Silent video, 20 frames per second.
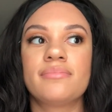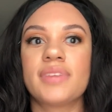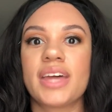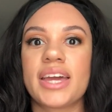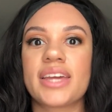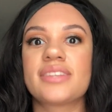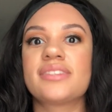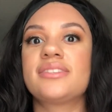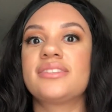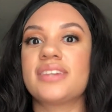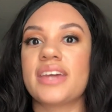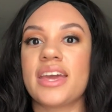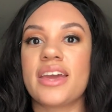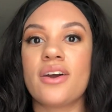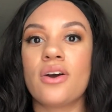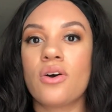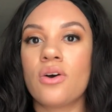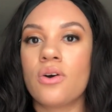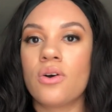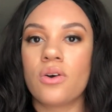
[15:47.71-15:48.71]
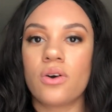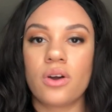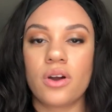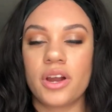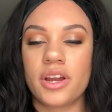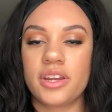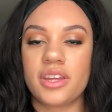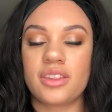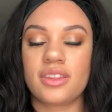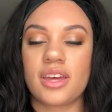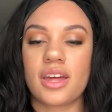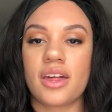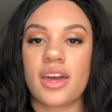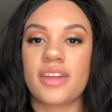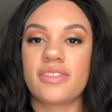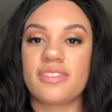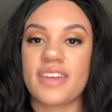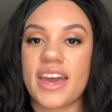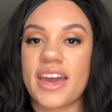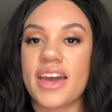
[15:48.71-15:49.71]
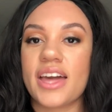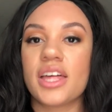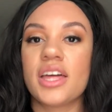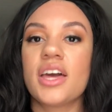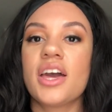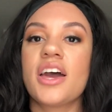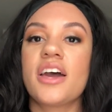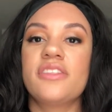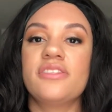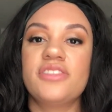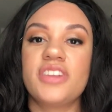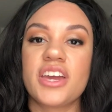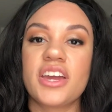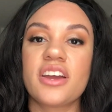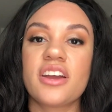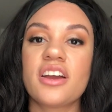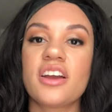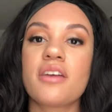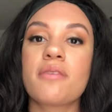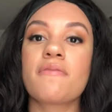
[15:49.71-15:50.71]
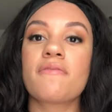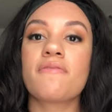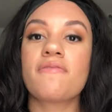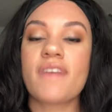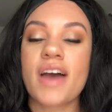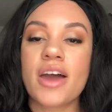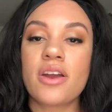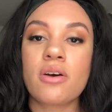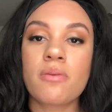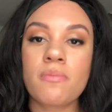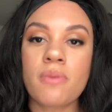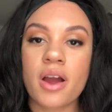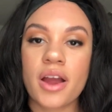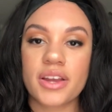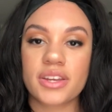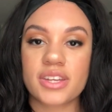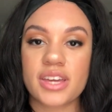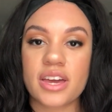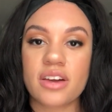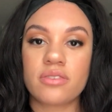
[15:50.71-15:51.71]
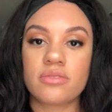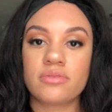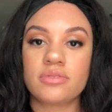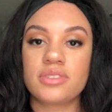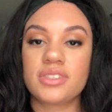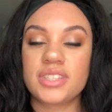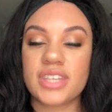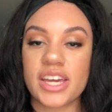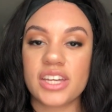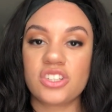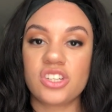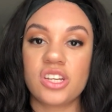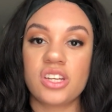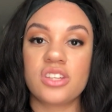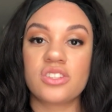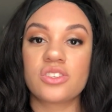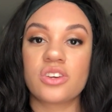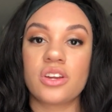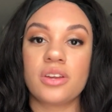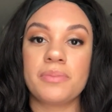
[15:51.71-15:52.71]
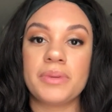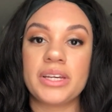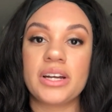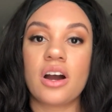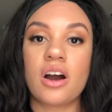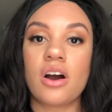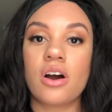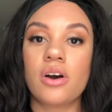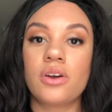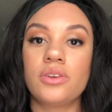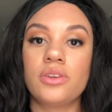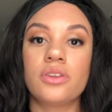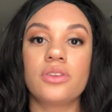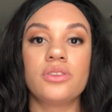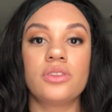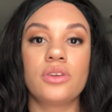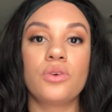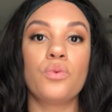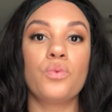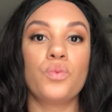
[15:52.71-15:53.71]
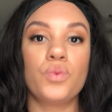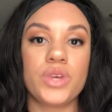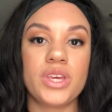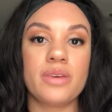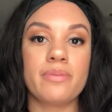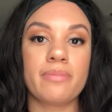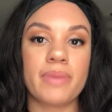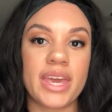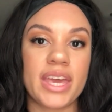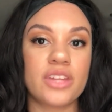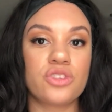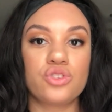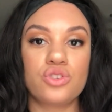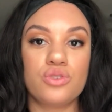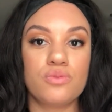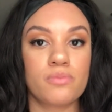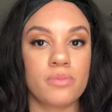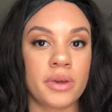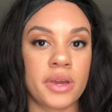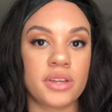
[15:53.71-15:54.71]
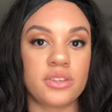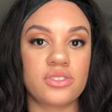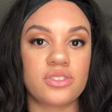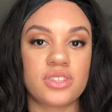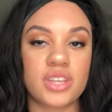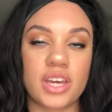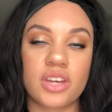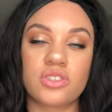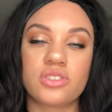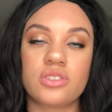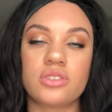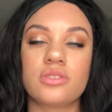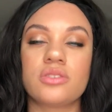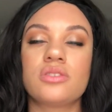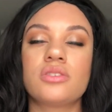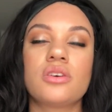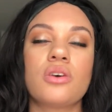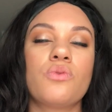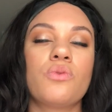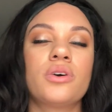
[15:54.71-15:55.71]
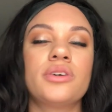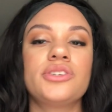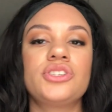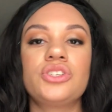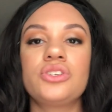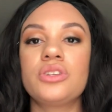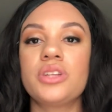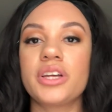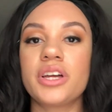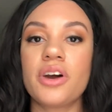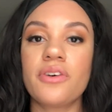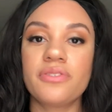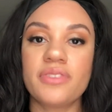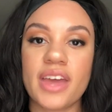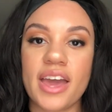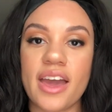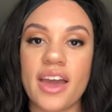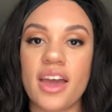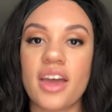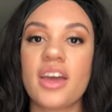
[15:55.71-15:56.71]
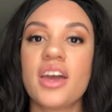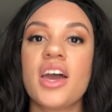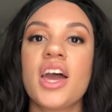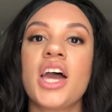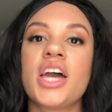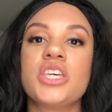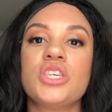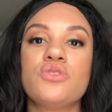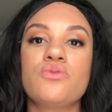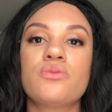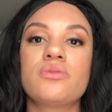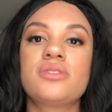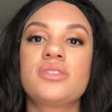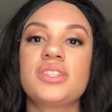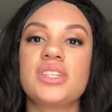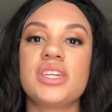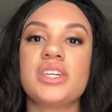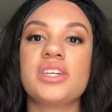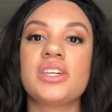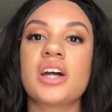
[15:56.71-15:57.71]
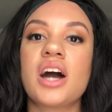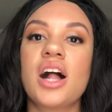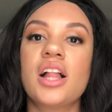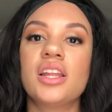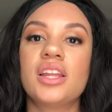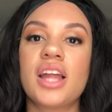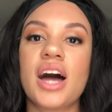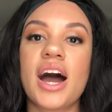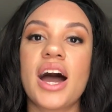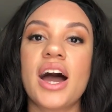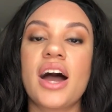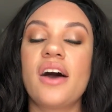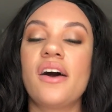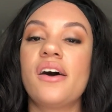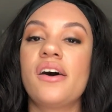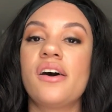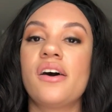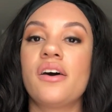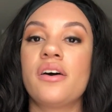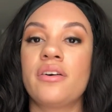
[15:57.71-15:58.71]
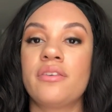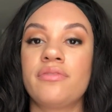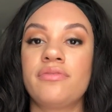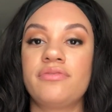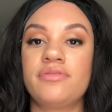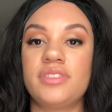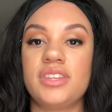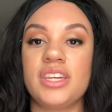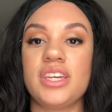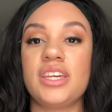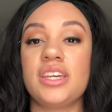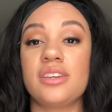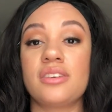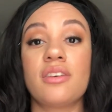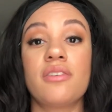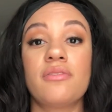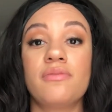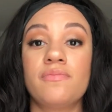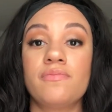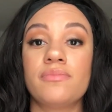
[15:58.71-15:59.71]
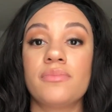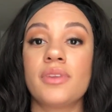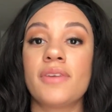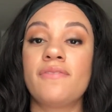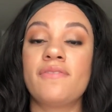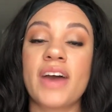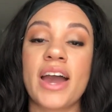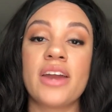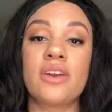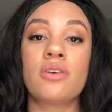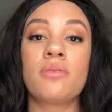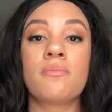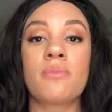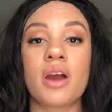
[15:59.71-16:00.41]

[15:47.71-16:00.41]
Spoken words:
like sale or anything like that. Their final markdown section is going to be called the We Made Too Much section. So once you click on that, you will see a lot of the final